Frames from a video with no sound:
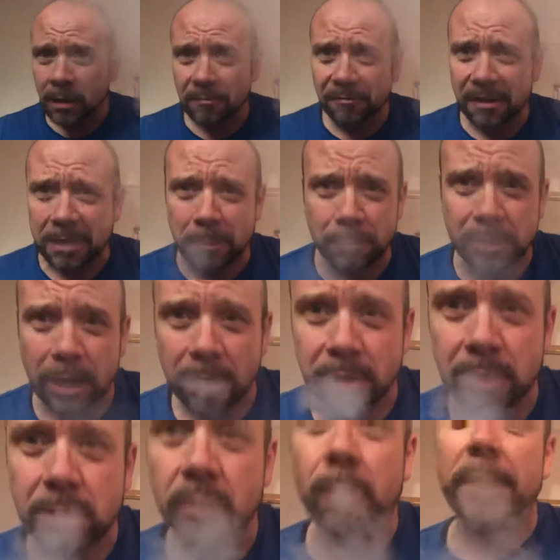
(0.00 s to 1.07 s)
Vape
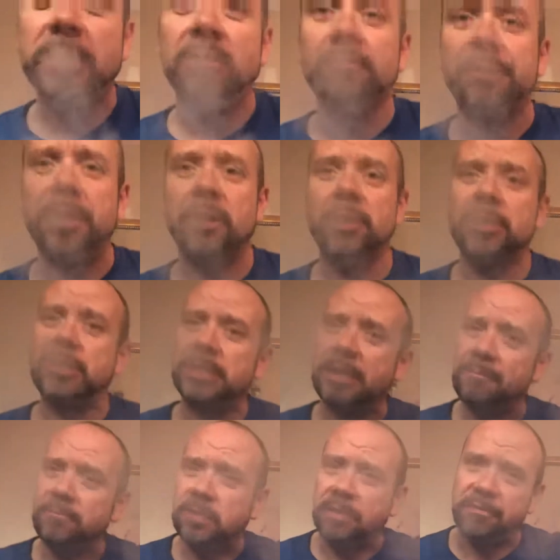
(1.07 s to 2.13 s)
production is always really good.
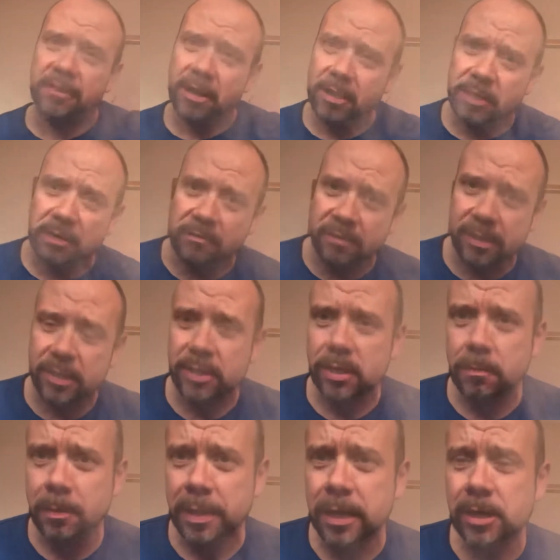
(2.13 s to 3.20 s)
70-30
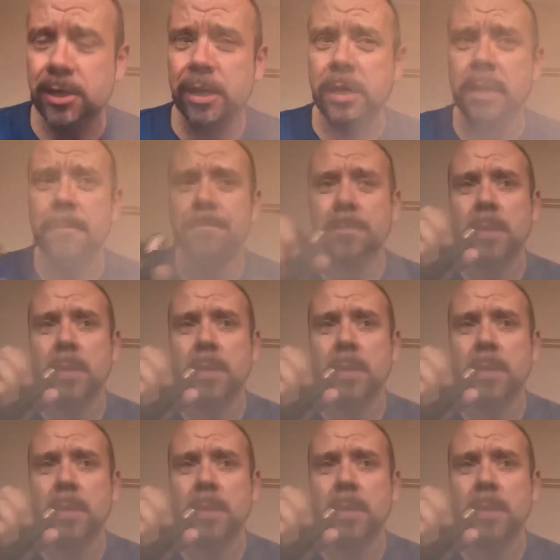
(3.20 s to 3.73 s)
VG/PG.